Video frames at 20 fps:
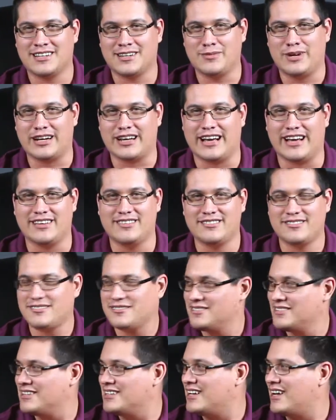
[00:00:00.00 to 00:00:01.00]
Come on, guys.
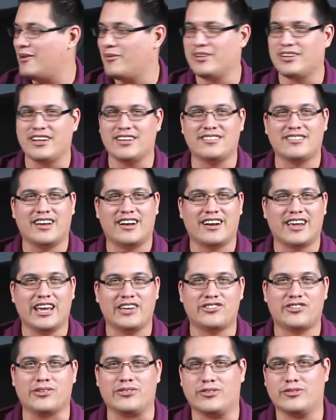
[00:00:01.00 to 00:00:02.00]
I'm in the
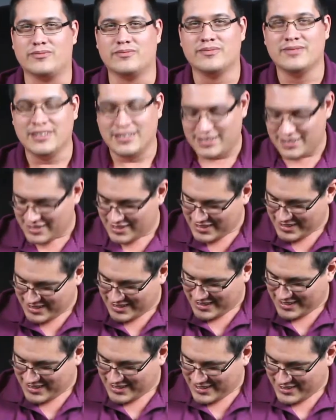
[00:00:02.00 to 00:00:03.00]
interrogation room.
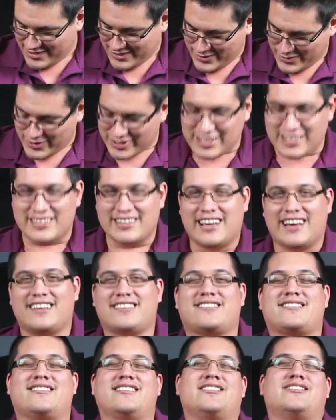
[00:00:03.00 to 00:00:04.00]
What a
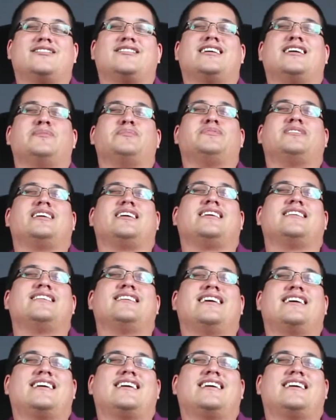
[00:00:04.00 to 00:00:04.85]
nice little update.